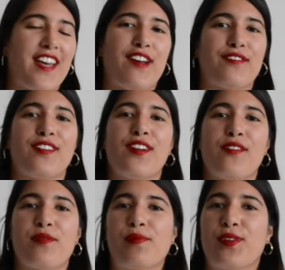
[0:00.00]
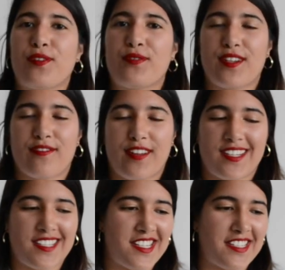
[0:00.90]
I've removed
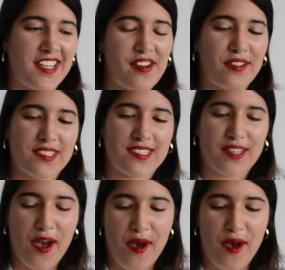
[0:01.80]
offending details.